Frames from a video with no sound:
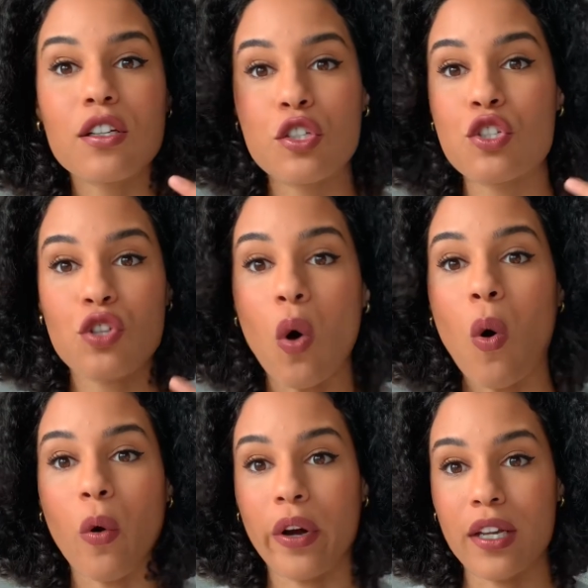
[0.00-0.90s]
looks so
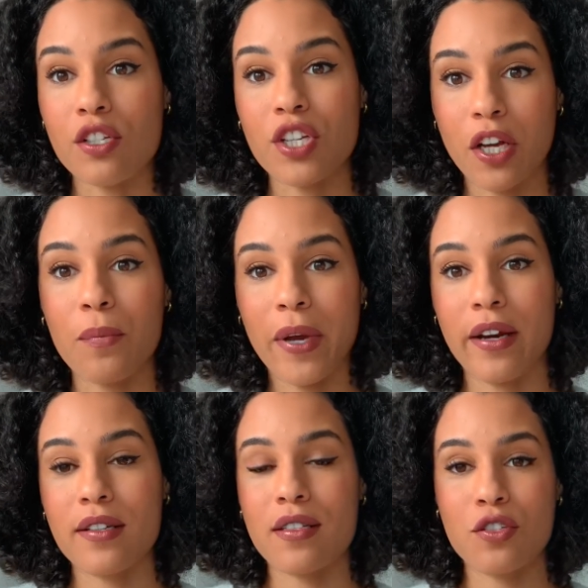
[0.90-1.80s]
orange in
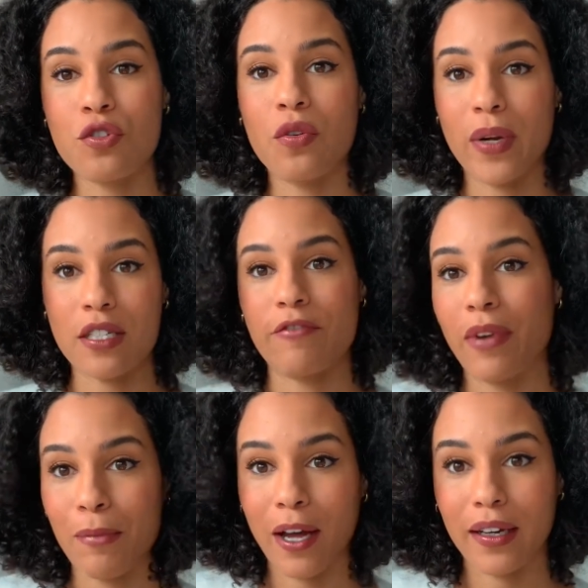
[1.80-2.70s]
comparison to the rest of my
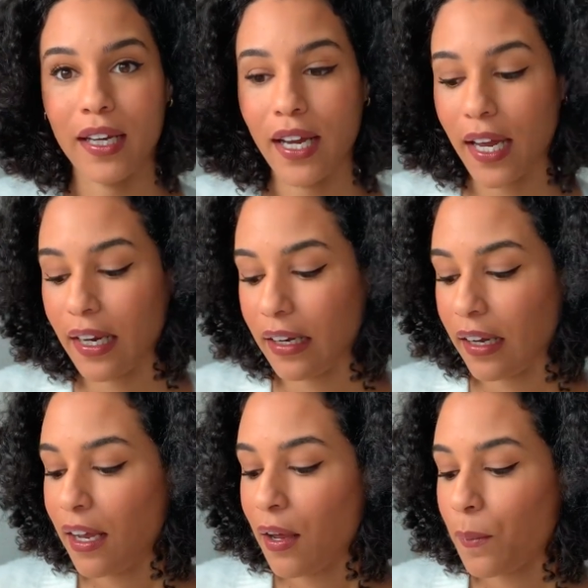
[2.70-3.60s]
body.
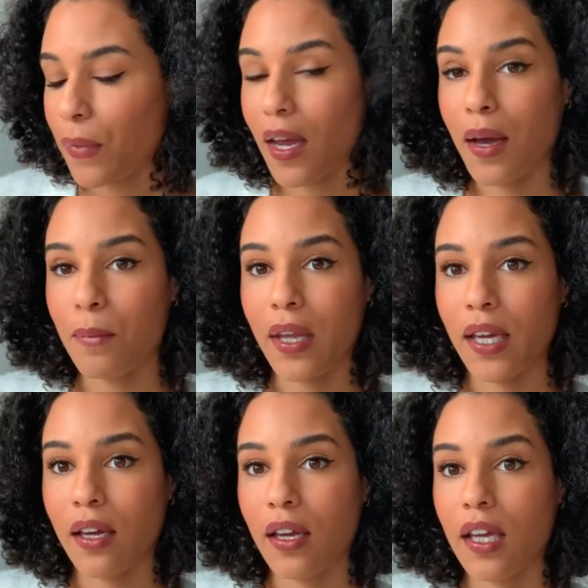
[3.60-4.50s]
And I'm
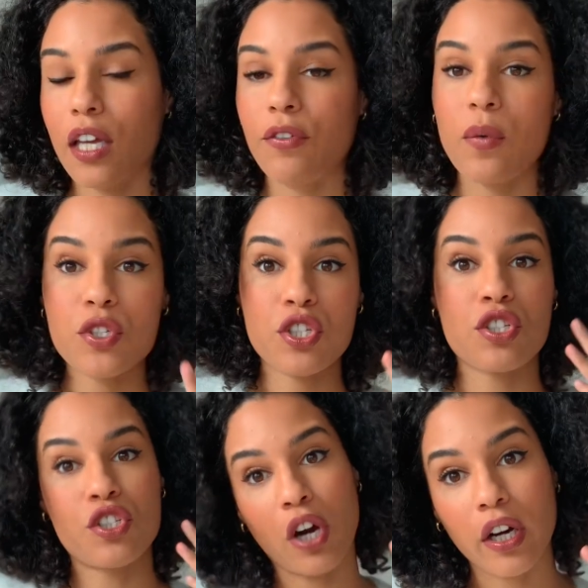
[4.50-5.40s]
like, if it was
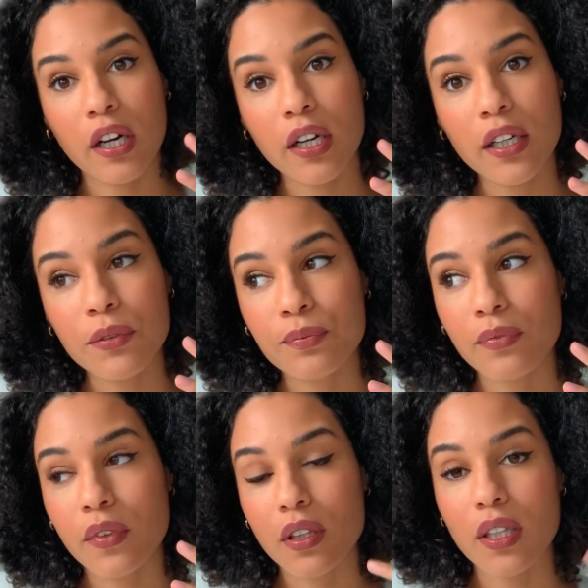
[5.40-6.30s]
just darker,
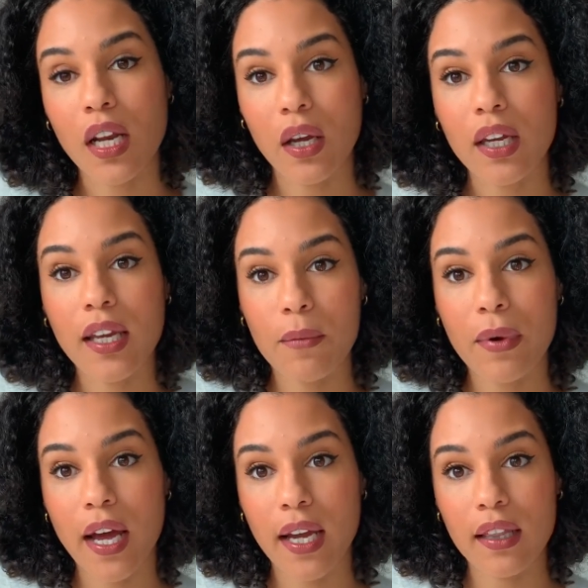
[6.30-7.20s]
then I can get
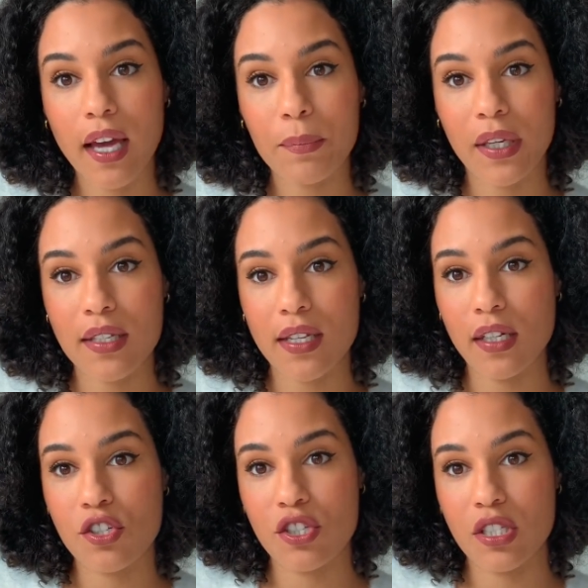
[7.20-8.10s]
behind that because then
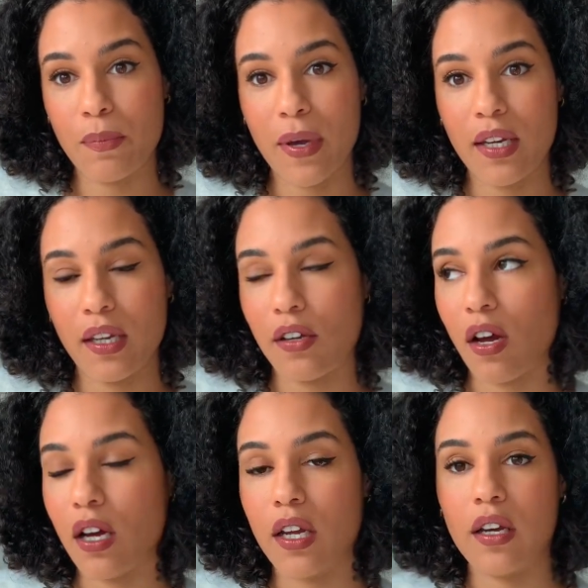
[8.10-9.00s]
it's just dependent
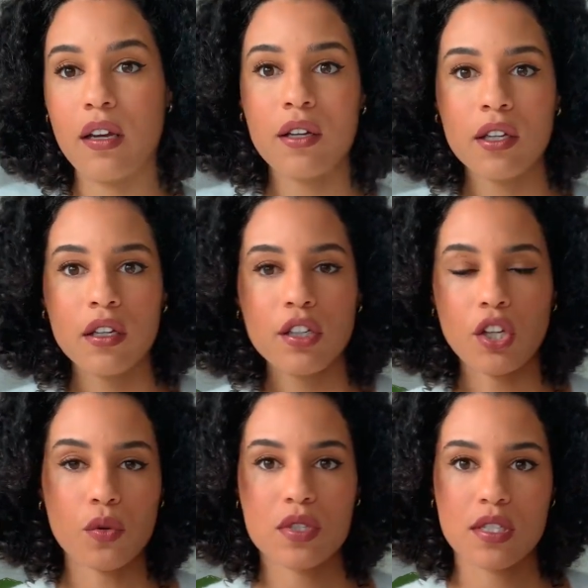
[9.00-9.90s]
on, you
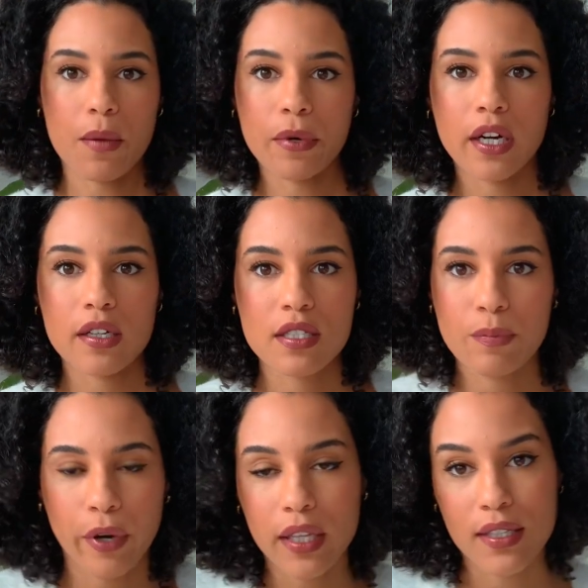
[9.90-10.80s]
know, summer,
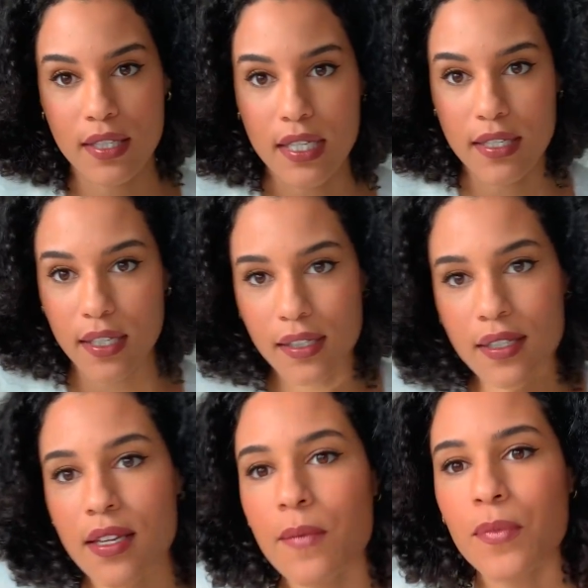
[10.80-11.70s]
spring, the
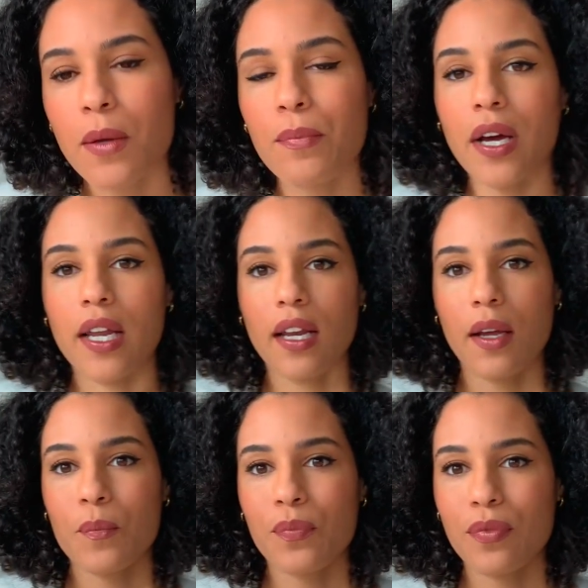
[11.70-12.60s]
seasons. But
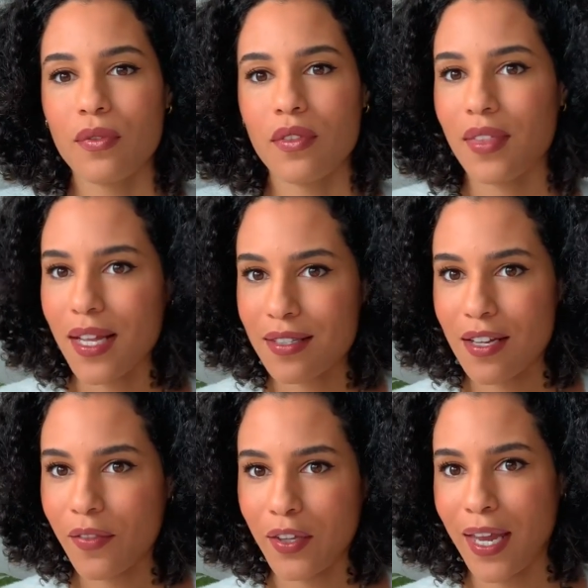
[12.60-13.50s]
that's
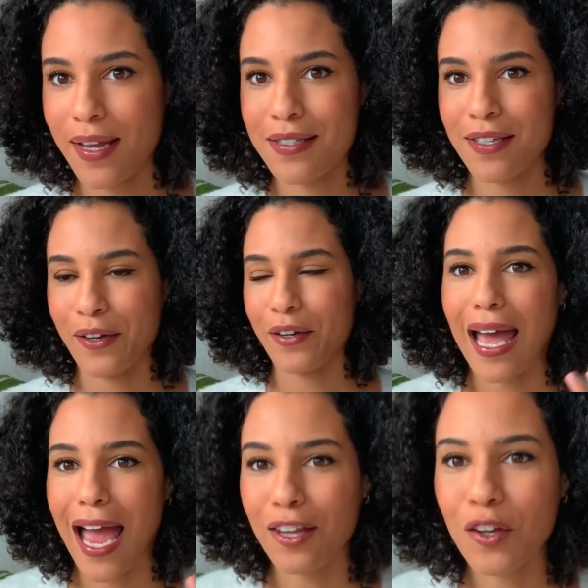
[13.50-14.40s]
not the case here.
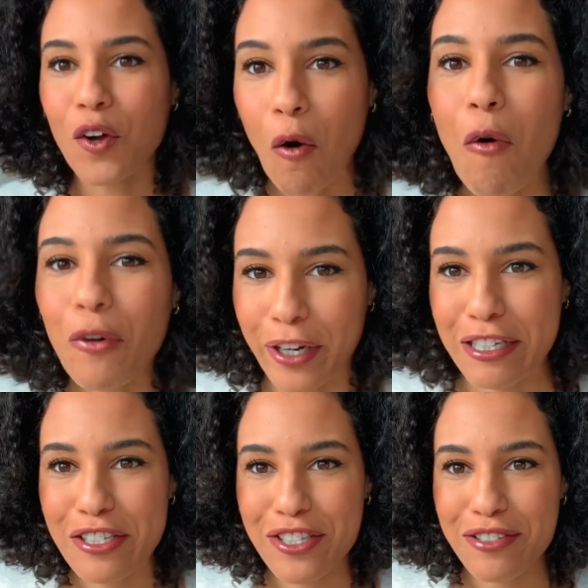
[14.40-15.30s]
I look
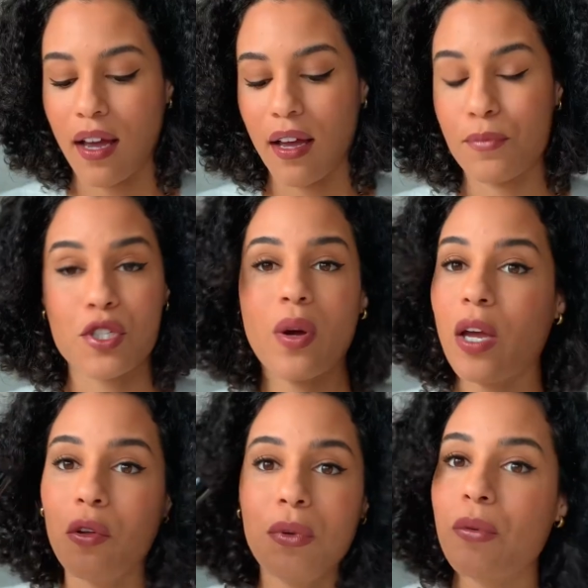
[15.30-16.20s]
orange. Um, so
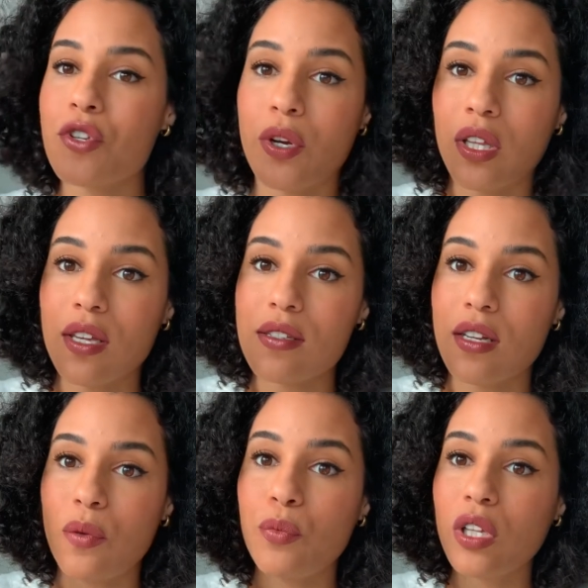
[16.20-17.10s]
I will be returning this
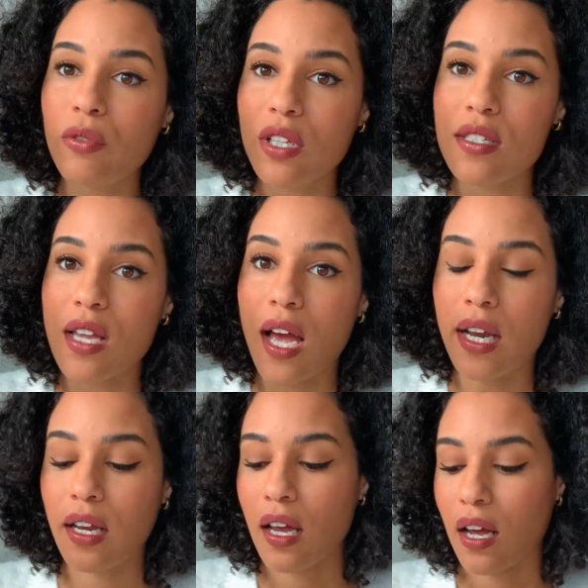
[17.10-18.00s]
and I'm really, really
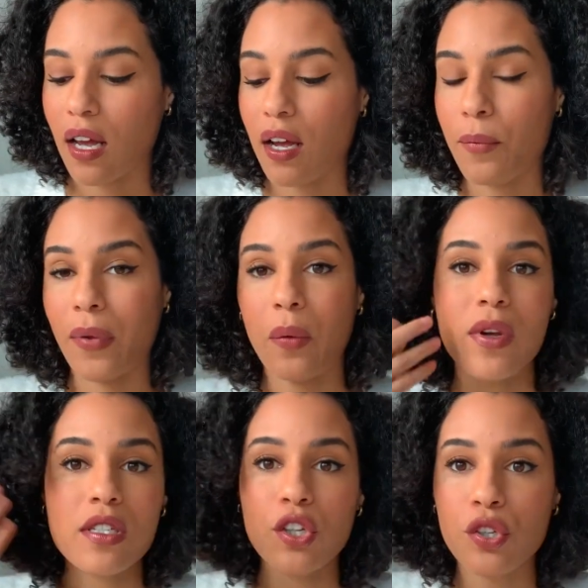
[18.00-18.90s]
sad. Um, I
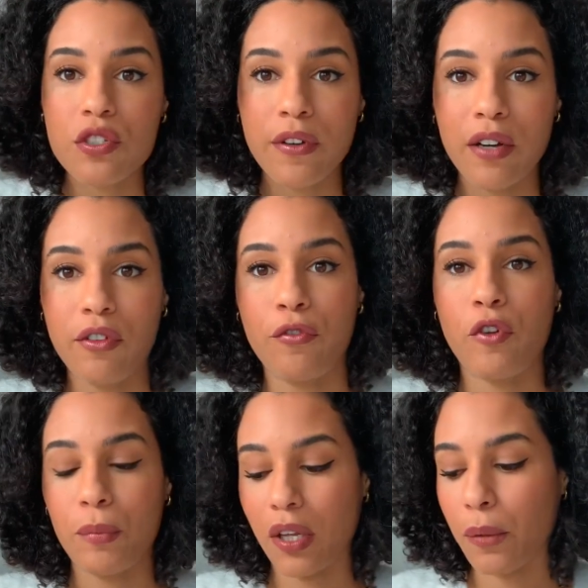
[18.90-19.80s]
wasn't a huge fan of the
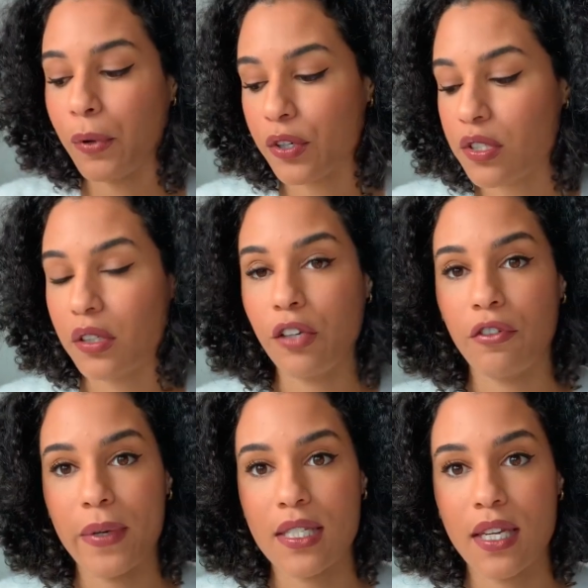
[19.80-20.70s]
formula personally for
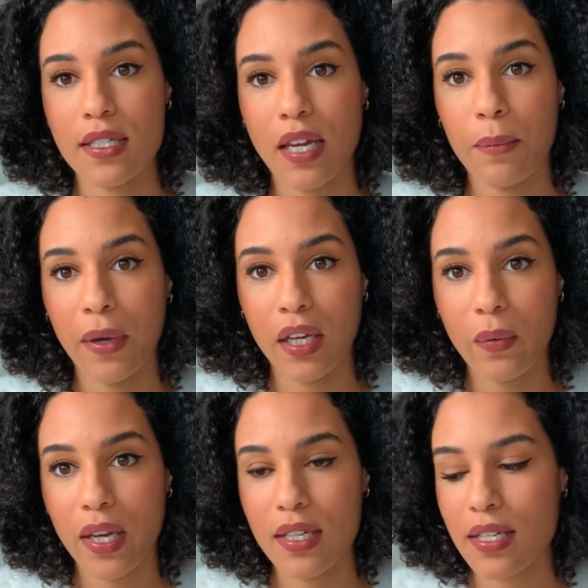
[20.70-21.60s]
my skin type
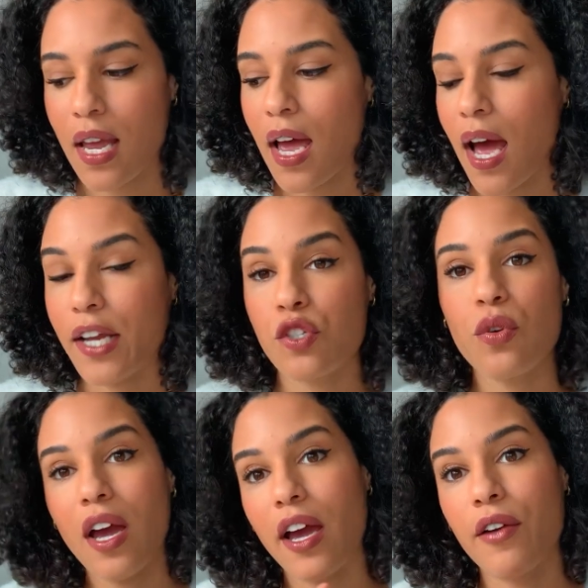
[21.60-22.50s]
anyways. I do
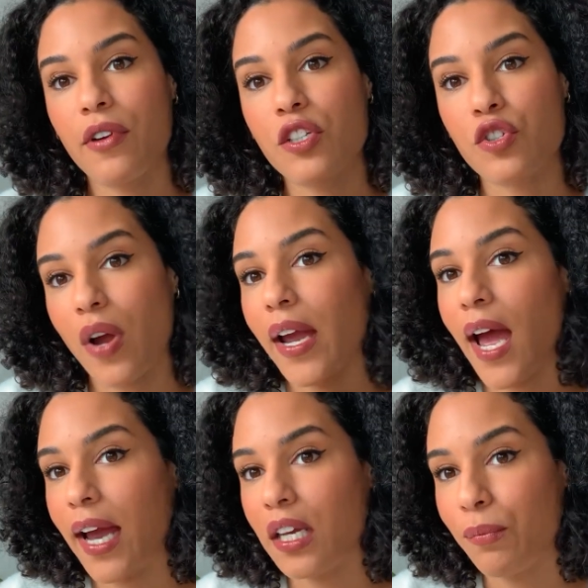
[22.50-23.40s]
have dry
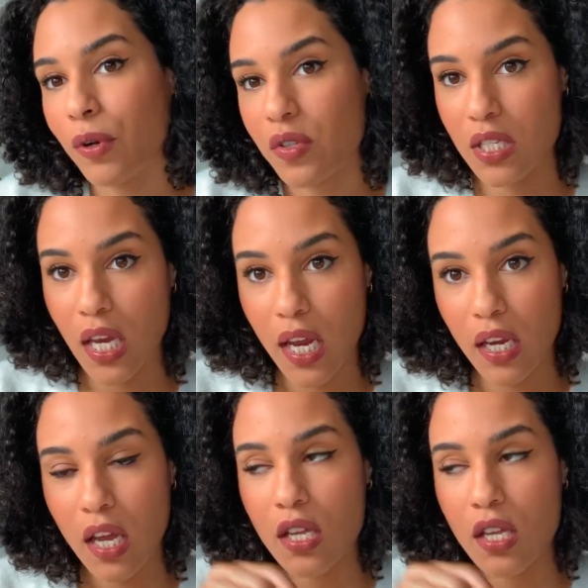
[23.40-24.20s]
acne prone skin.